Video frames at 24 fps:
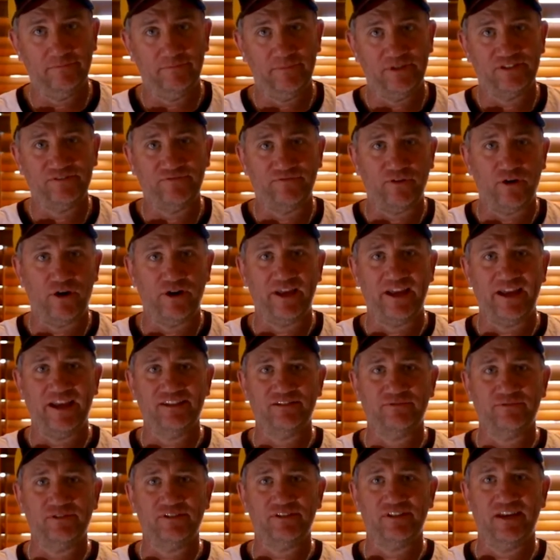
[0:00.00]
Missed Friday,
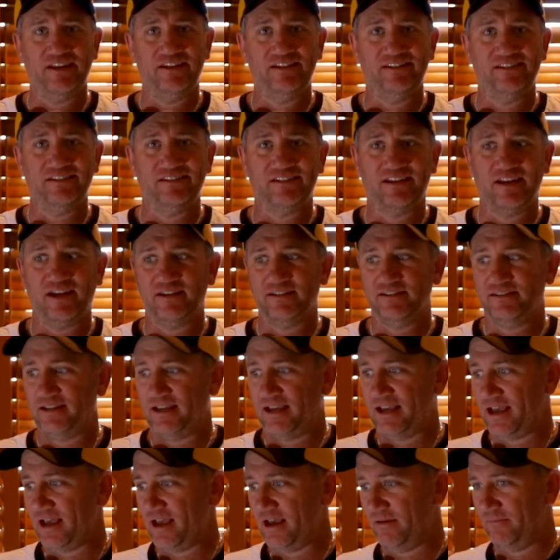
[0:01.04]
as we said, discussed.
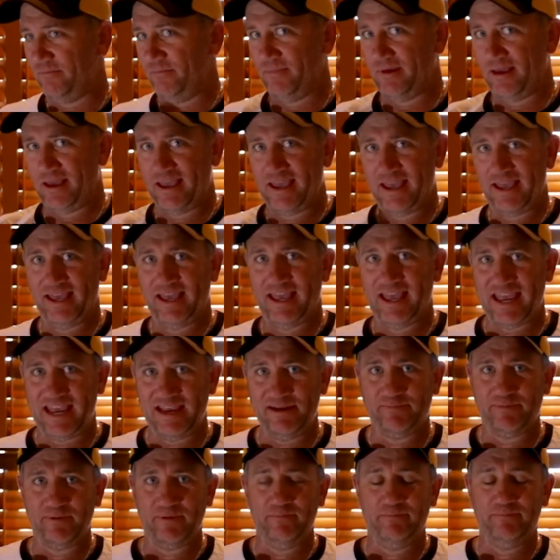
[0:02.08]

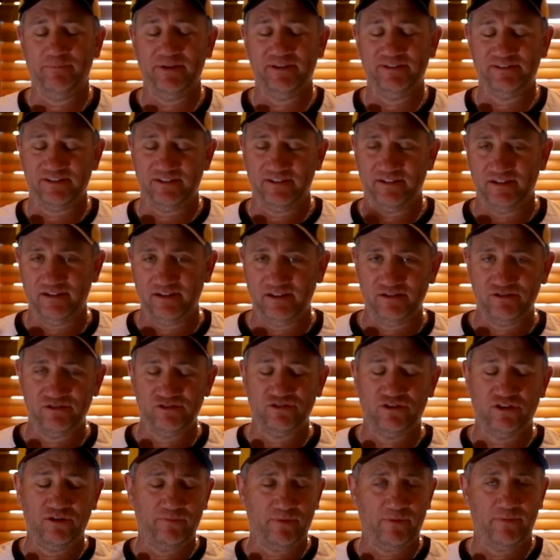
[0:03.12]
Heap busy,
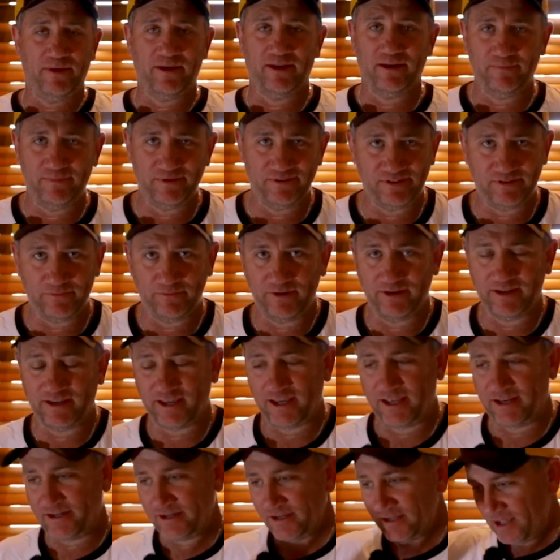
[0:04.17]
super mega busy
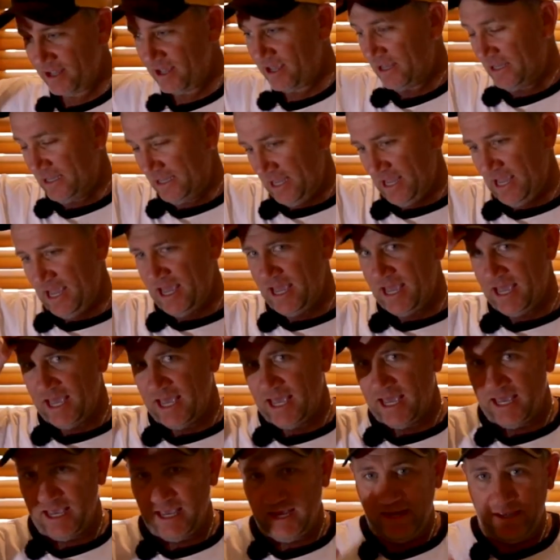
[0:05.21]
weekend.
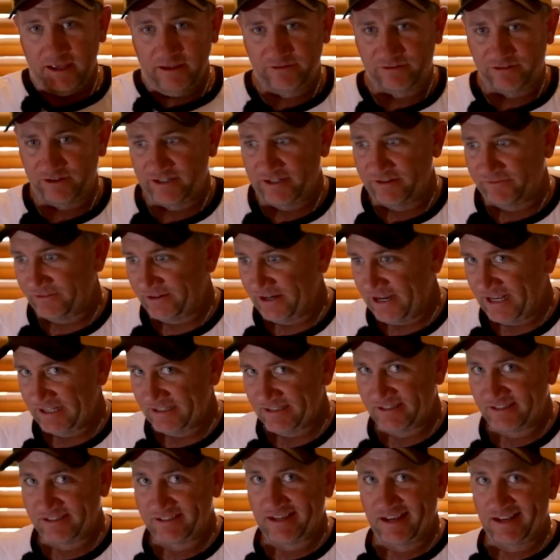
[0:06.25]
Three different
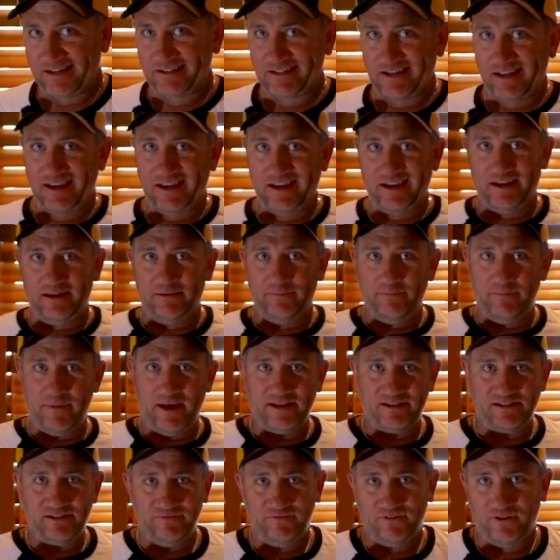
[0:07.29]
houses Saturday,
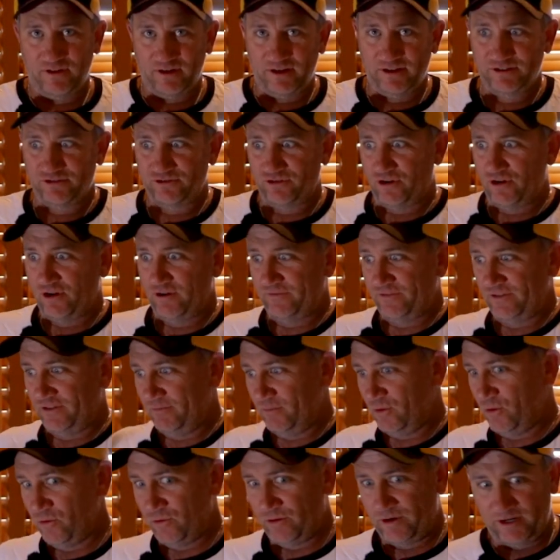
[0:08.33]
massive early drive in the
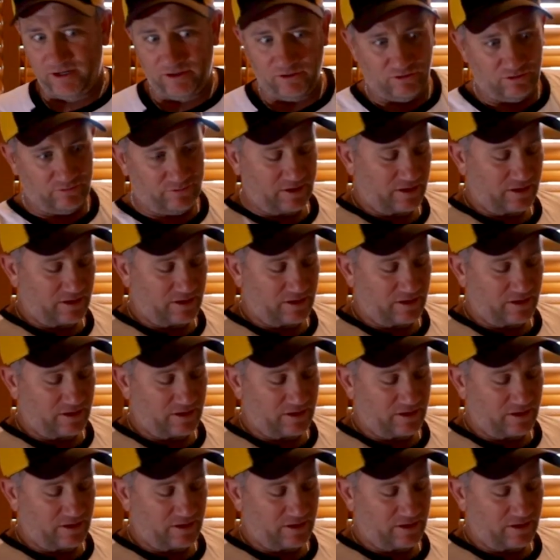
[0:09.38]
morning all the